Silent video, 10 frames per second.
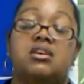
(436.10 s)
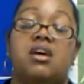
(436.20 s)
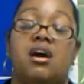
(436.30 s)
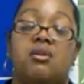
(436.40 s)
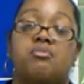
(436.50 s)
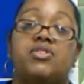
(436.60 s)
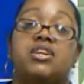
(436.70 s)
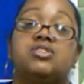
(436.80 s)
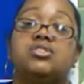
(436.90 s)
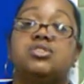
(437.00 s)
with
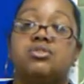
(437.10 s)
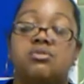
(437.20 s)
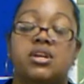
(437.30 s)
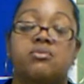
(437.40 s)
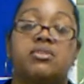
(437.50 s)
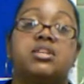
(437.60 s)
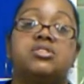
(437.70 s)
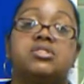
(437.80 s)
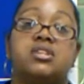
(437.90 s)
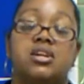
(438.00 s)
each unit, with each
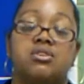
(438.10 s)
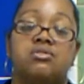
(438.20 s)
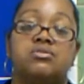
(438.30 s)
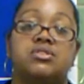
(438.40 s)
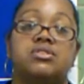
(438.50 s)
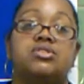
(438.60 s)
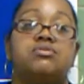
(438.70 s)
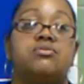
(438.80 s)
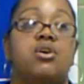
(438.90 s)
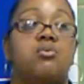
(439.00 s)
skill, so that you
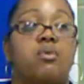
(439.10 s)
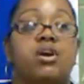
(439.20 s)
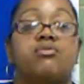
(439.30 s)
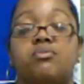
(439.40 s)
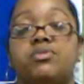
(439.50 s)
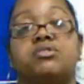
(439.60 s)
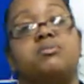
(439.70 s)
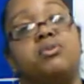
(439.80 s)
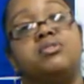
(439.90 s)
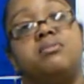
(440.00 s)
know what group they're
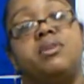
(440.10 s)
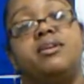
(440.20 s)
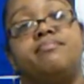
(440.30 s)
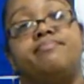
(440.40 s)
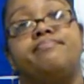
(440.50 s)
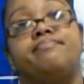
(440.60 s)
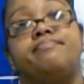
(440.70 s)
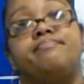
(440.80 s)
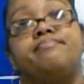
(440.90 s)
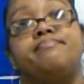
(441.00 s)
supposed to be
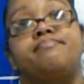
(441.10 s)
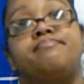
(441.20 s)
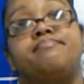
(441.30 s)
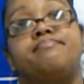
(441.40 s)
in.